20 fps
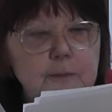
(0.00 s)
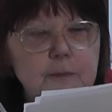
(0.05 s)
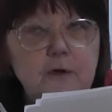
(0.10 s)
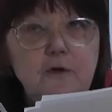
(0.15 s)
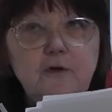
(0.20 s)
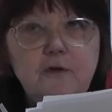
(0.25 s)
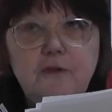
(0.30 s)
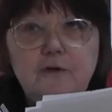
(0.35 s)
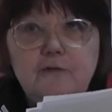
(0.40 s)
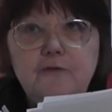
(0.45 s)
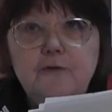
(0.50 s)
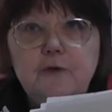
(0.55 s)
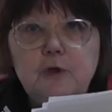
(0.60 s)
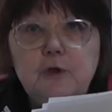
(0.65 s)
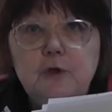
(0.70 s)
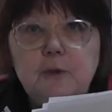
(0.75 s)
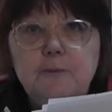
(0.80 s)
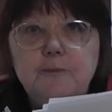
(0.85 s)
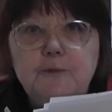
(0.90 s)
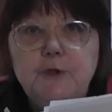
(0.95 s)
The
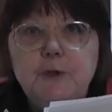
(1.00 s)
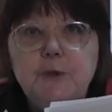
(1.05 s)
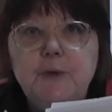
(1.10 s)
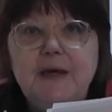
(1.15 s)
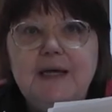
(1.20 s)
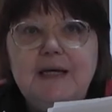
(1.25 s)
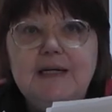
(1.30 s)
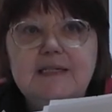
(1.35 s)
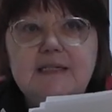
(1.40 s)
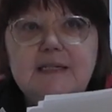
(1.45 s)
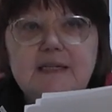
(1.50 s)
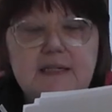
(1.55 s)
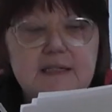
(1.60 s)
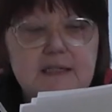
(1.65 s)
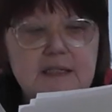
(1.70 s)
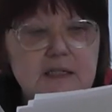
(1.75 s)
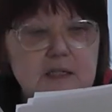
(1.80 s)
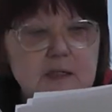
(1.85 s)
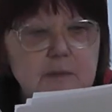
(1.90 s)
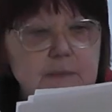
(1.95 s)
verb to
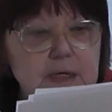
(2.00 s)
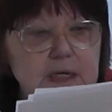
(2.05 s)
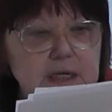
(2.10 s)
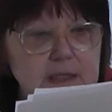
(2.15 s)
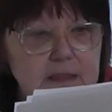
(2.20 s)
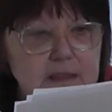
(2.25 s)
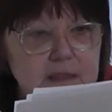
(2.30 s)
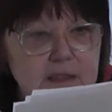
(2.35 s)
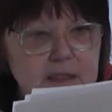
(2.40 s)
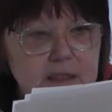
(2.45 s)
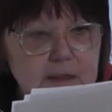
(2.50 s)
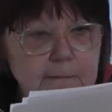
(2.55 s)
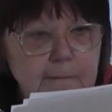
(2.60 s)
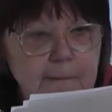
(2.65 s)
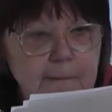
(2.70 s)
exist means.